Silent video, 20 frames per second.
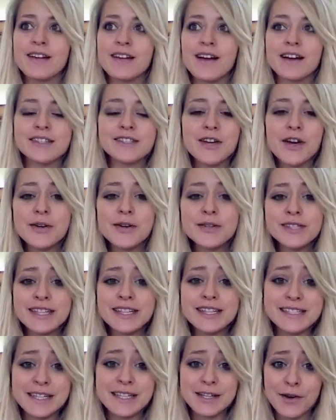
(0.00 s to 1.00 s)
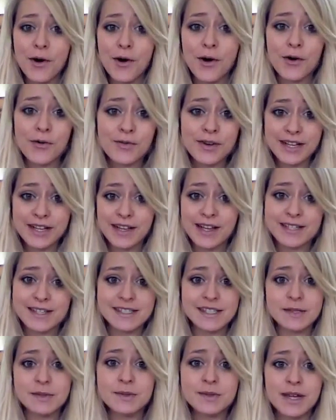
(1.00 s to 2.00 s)
I totally did not realize
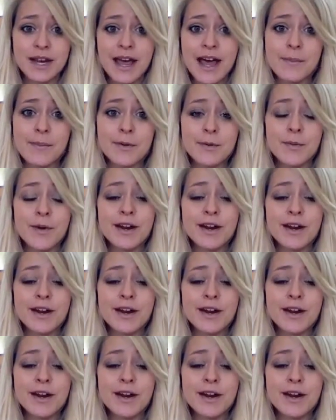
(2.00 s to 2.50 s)
this was going to happen.